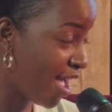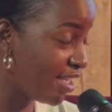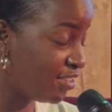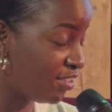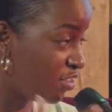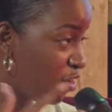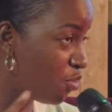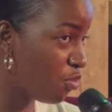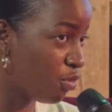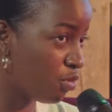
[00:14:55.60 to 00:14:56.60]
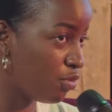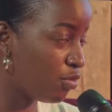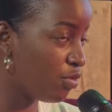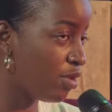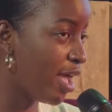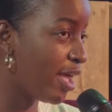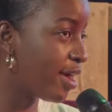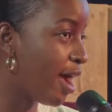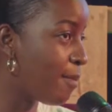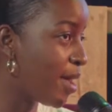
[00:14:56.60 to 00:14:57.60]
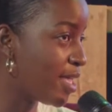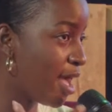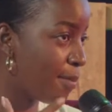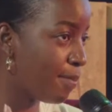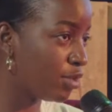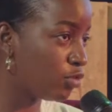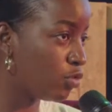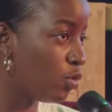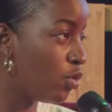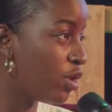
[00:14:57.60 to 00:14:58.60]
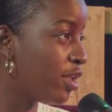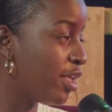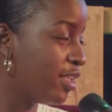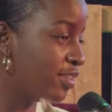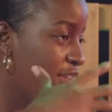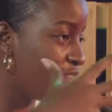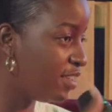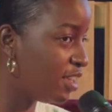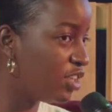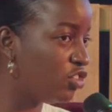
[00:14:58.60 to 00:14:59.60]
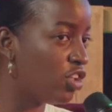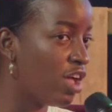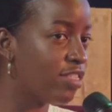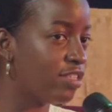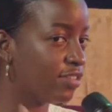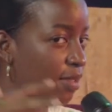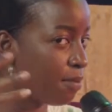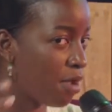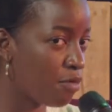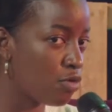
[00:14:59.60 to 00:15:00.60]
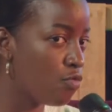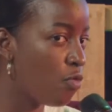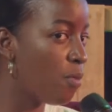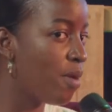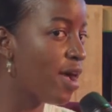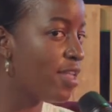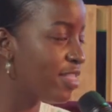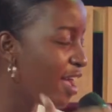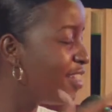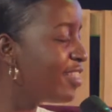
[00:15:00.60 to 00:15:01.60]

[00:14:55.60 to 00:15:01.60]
as general, like I'm a young person, there's a teenager, there's a married woman, there